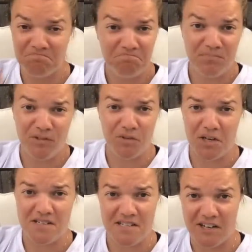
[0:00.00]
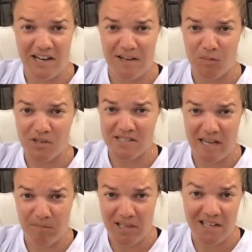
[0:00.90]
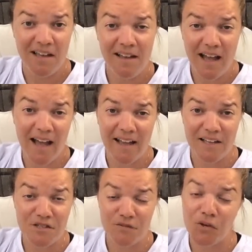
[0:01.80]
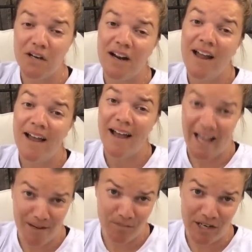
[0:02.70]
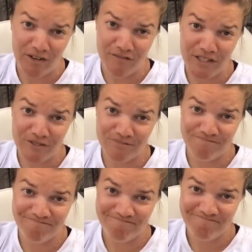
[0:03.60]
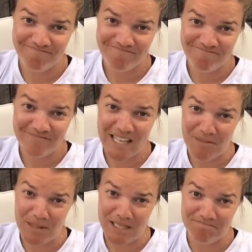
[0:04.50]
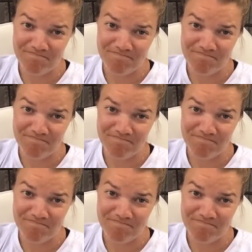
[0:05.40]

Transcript: before I start getting more sappy. I is for I'm proud of you. Keep it up.